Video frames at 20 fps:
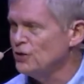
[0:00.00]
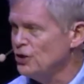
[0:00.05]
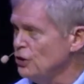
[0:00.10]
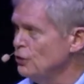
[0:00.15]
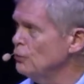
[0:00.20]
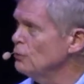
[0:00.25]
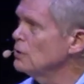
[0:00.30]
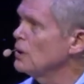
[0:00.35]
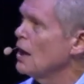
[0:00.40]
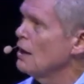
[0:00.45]

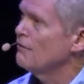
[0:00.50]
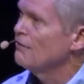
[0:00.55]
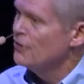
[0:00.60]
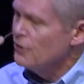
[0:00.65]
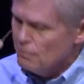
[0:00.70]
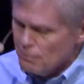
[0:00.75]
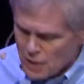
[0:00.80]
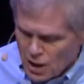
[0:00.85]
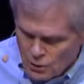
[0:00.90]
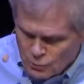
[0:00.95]
you love
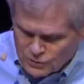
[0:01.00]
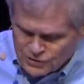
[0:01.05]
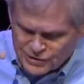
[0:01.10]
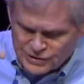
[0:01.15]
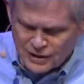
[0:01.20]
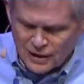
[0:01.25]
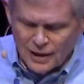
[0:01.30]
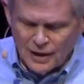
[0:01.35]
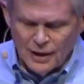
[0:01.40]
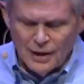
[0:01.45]
the
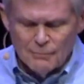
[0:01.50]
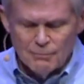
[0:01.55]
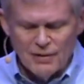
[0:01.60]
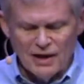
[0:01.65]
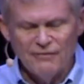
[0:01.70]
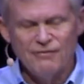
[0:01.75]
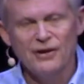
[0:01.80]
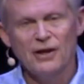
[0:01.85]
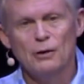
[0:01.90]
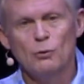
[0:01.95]
most
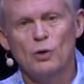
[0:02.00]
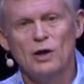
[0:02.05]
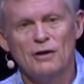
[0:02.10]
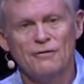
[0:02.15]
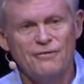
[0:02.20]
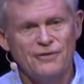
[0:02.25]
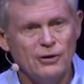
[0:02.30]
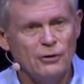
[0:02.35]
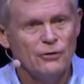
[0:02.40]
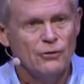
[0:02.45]
may very well
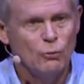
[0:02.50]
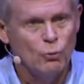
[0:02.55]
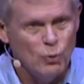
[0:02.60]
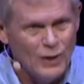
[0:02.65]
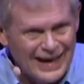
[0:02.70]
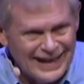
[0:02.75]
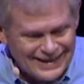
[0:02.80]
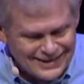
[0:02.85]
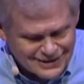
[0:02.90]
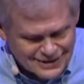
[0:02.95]
feel the
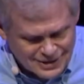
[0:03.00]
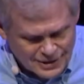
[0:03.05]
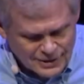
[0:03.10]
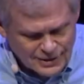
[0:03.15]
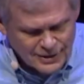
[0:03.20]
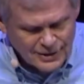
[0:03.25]
weight